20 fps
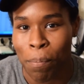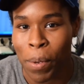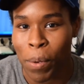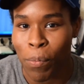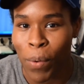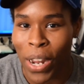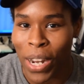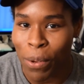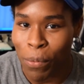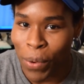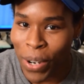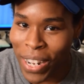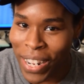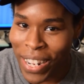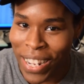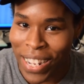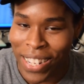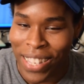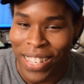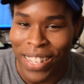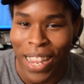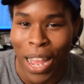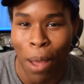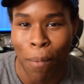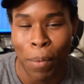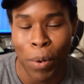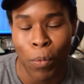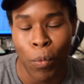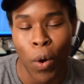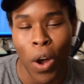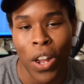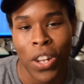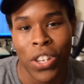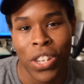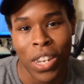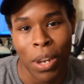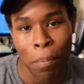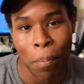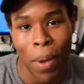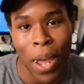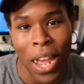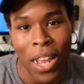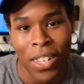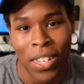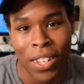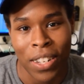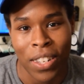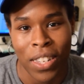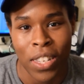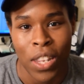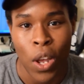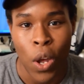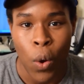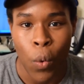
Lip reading: Be ready when it hits, yeah, I've been watching the masters